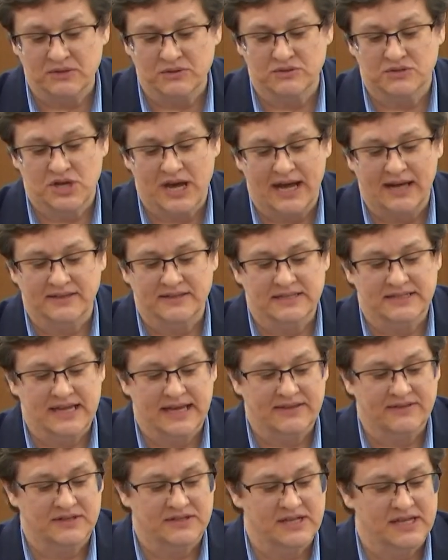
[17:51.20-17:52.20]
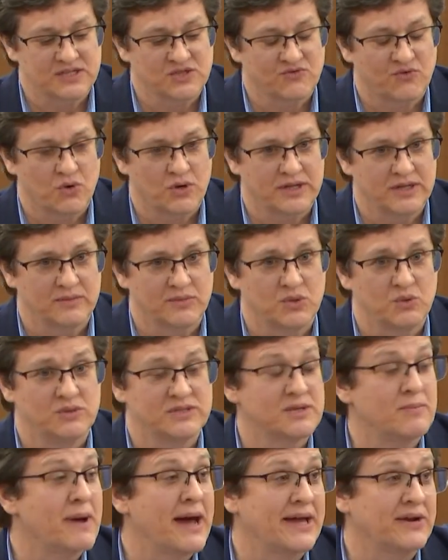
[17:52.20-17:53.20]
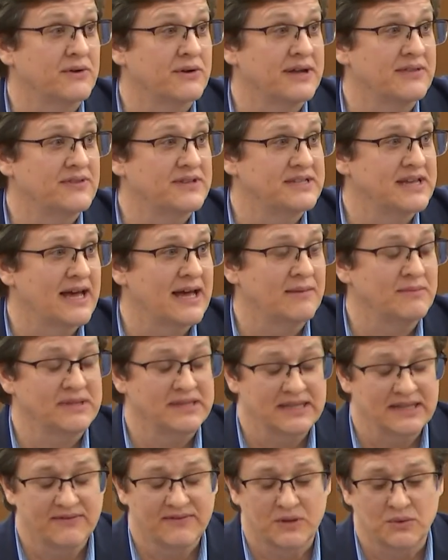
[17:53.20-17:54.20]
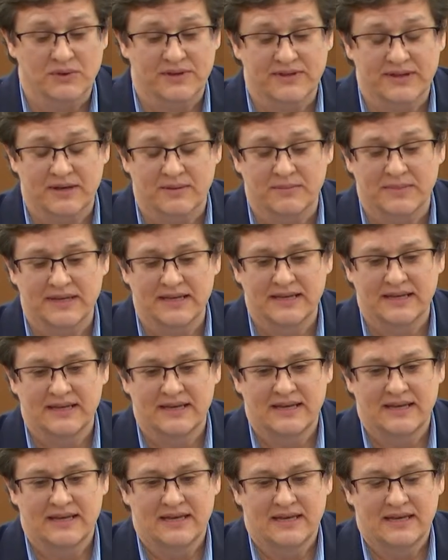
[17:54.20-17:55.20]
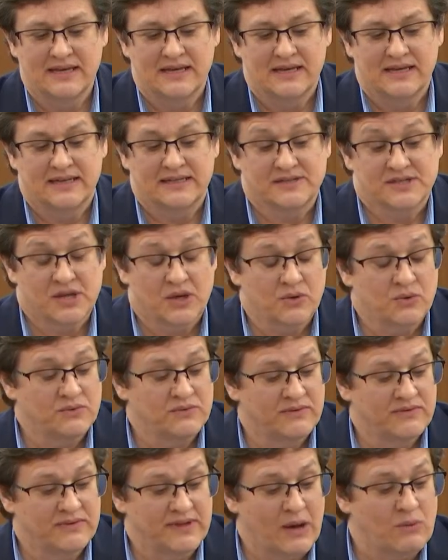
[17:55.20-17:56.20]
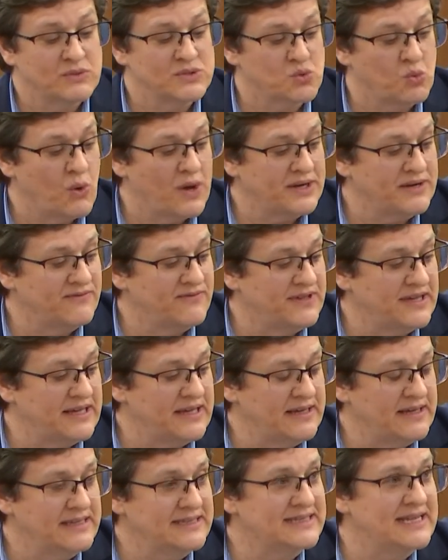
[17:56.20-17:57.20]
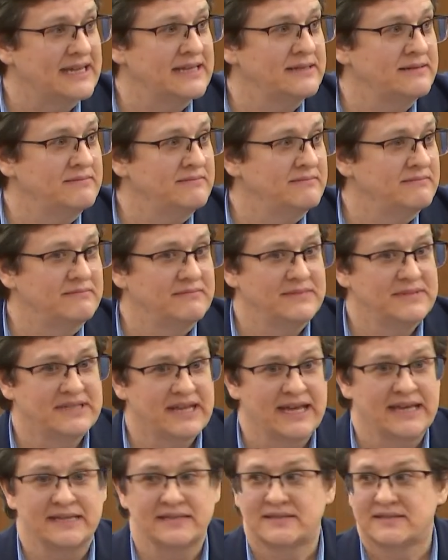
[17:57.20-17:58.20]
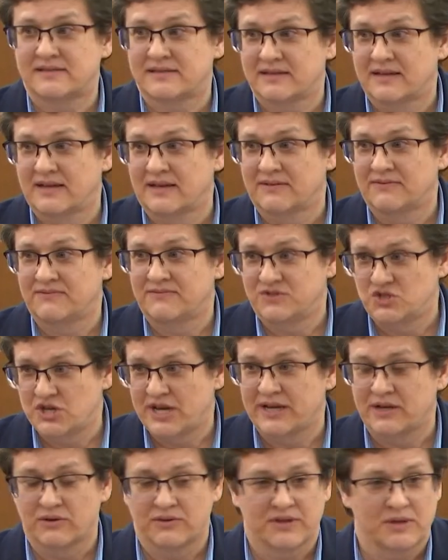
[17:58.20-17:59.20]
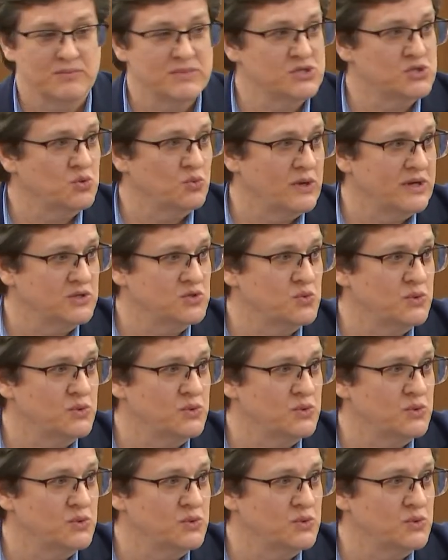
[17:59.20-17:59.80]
child to take the test for him, who was a minor at the time, living with him. And so that was one of the 10 days of jail that Mr. Welch